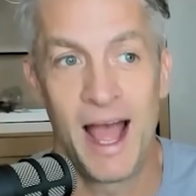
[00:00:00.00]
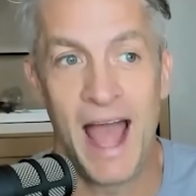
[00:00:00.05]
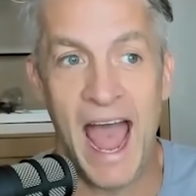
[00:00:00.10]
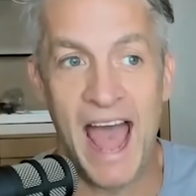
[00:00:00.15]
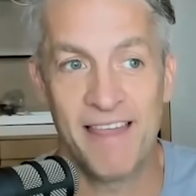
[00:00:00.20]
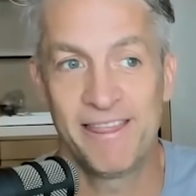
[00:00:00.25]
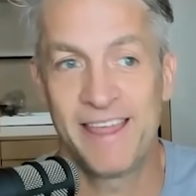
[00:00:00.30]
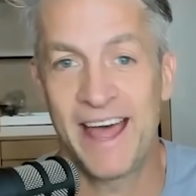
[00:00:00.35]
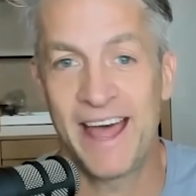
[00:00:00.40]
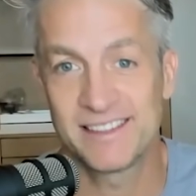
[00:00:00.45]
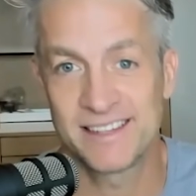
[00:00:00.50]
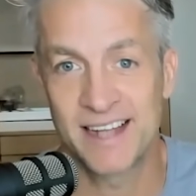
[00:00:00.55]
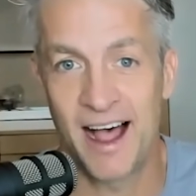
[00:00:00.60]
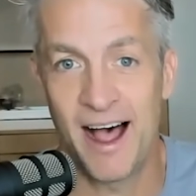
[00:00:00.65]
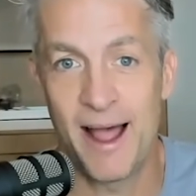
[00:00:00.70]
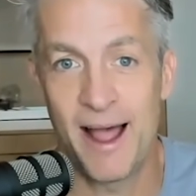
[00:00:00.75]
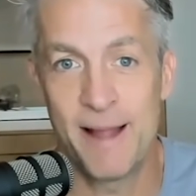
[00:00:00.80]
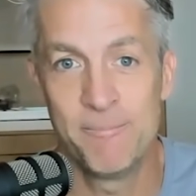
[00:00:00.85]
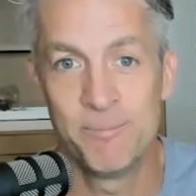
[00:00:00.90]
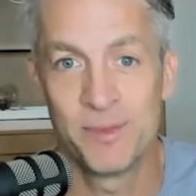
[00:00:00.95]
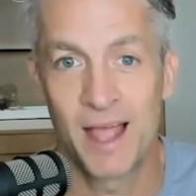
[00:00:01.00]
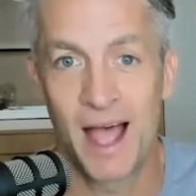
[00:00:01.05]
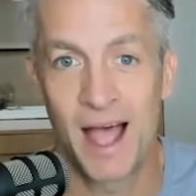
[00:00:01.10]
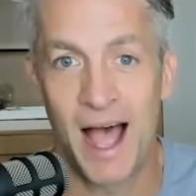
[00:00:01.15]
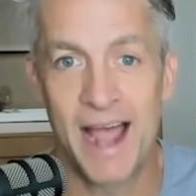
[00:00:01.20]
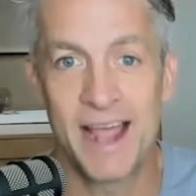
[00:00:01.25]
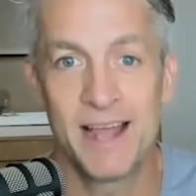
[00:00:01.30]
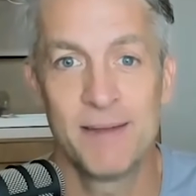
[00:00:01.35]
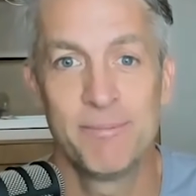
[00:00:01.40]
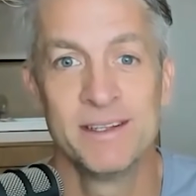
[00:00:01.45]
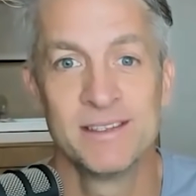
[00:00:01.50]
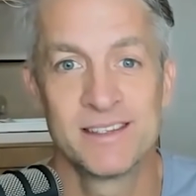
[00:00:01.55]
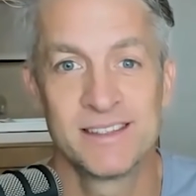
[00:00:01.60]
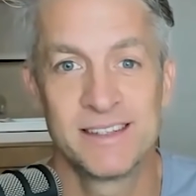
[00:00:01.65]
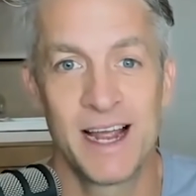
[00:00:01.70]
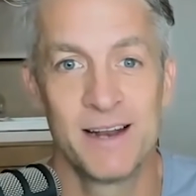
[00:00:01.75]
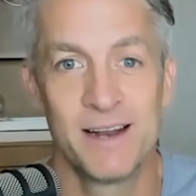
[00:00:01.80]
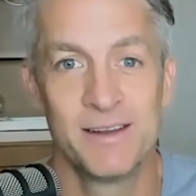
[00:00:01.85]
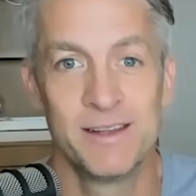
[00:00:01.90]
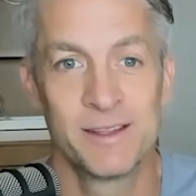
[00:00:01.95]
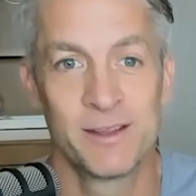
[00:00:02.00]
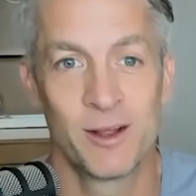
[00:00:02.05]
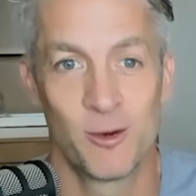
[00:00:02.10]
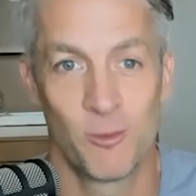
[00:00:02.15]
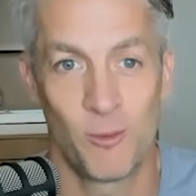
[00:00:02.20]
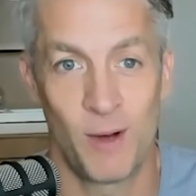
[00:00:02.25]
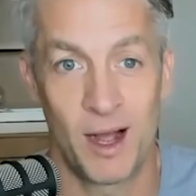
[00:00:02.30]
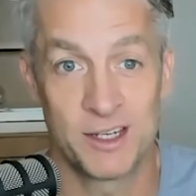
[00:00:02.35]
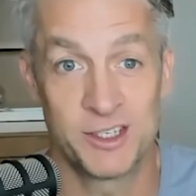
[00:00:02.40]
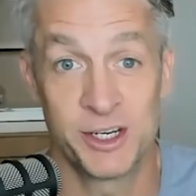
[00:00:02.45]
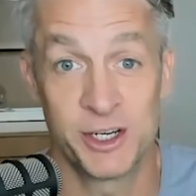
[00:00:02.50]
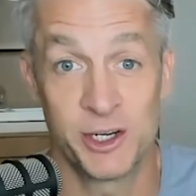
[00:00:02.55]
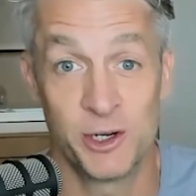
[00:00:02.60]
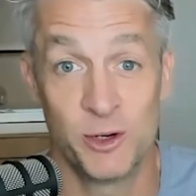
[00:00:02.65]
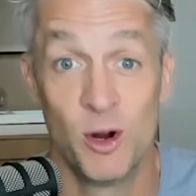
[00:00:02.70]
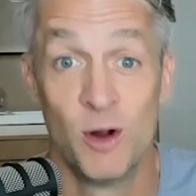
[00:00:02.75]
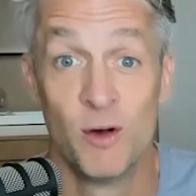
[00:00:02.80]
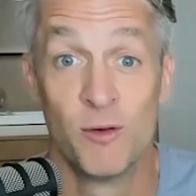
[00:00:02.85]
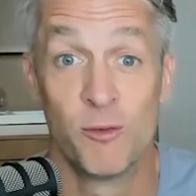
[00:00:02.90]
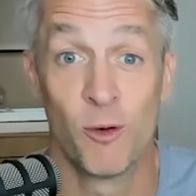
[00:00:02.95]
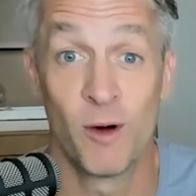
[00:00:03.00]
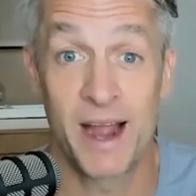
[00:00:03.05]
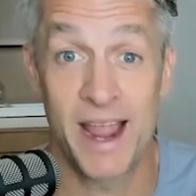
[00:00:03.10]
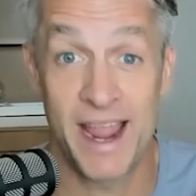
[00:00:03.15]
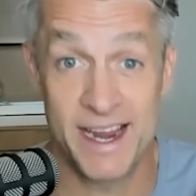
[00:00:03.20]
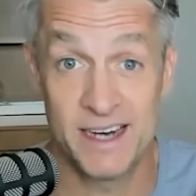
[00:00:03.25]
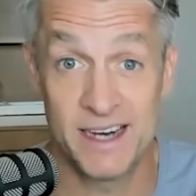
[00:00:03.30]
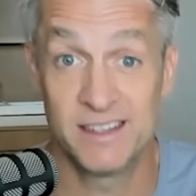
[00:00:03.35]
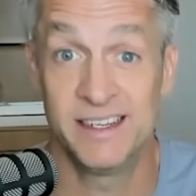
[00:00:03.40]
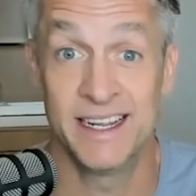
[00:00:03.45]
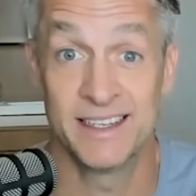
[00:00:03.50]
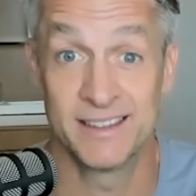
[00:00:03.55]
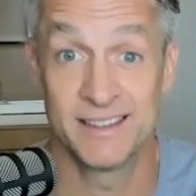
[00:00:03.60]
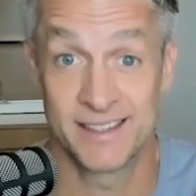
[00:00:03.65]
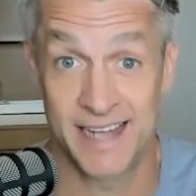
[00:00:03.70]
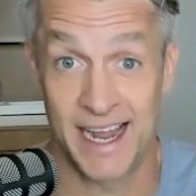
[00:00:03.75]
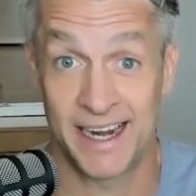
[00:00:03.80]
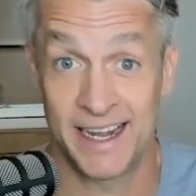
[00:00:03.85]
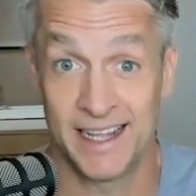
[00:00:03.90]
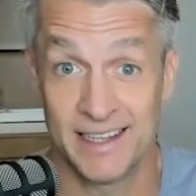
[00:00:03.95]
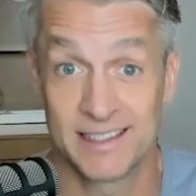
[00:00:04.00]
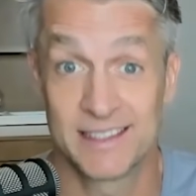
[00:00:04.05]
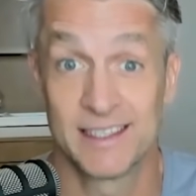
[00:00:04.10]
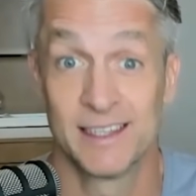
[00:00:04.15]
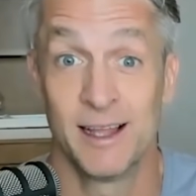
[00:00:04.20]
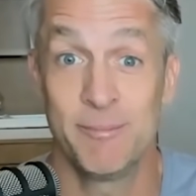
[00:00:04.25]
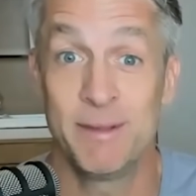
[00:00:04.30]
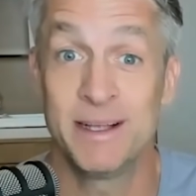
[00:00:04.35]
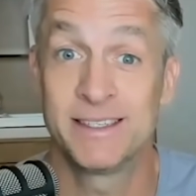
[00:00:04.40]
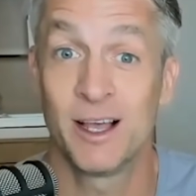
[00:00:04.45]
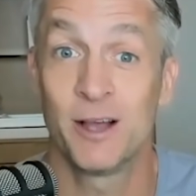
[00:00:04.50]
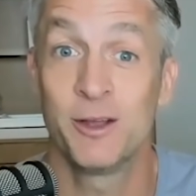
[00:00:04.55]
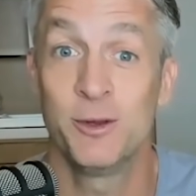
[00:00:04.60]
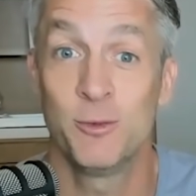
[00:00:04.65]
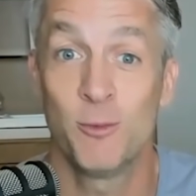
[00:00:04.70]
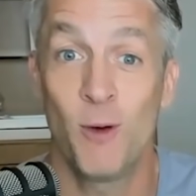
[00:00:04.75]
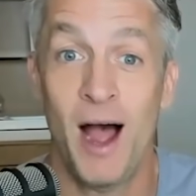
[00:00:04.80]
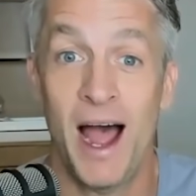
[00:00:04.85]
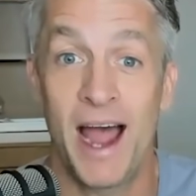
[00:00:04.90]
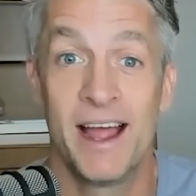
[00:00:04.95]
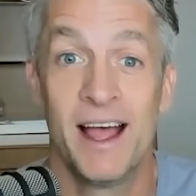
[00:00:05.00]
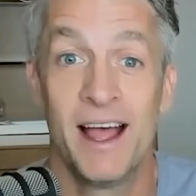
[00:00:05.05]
At that time, I had been standing there watching you for 18 seconds. Let me yeah. tell you why.